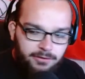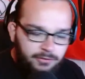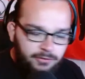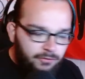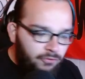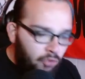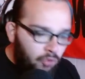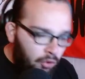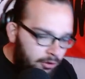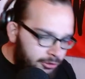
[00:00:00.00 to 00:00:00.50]

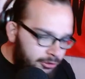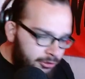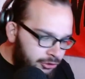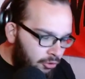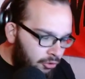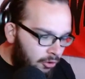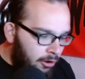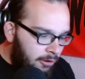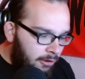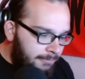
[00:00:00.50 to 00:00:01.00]
For
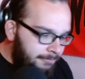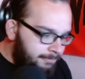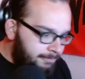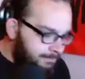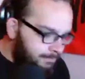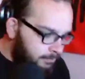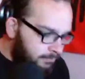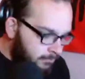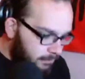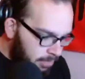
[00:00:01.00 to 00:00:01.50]
sure.
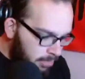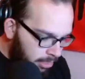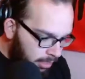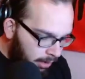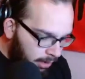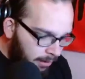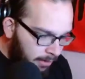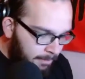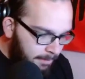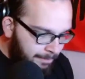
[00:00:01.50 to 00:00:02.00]

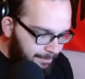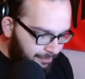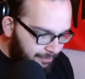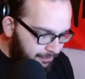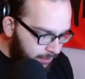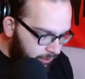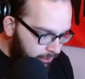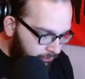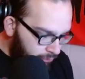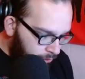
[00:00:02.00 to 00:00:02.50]

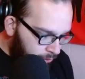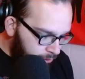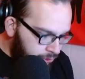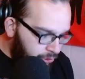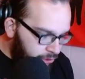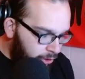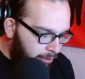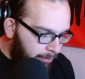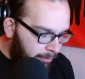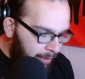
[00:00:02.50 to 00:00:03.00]
For
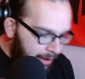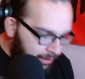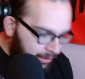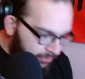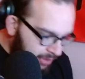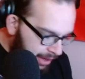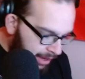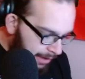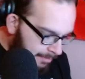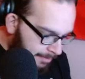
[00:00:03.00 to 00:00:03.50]
sure, man. Yeah.